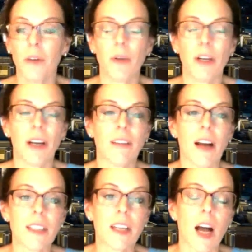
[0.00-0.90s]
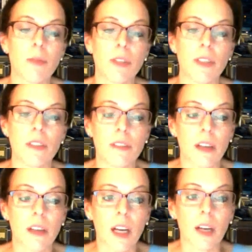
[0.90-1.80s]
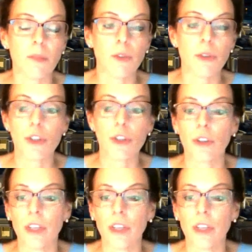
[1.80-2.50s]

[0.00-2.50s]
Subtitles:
We got lots of options to ensure